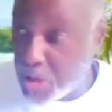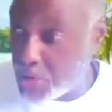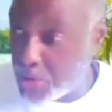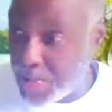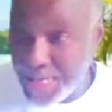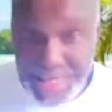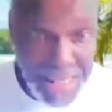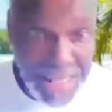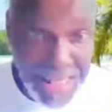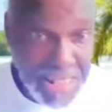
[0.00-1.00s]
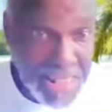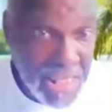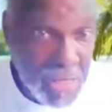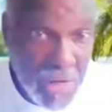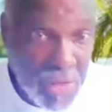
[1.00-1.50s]
Do, do you know, like, say,
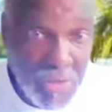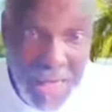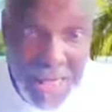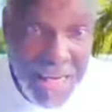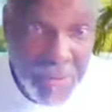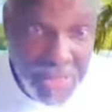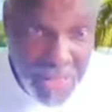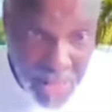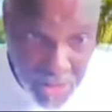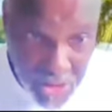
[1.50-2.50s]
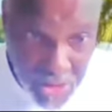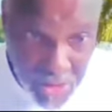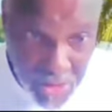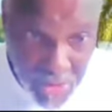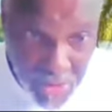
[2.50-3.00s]
like, let's take one on, like clary
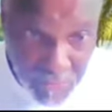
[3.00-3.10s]
sage.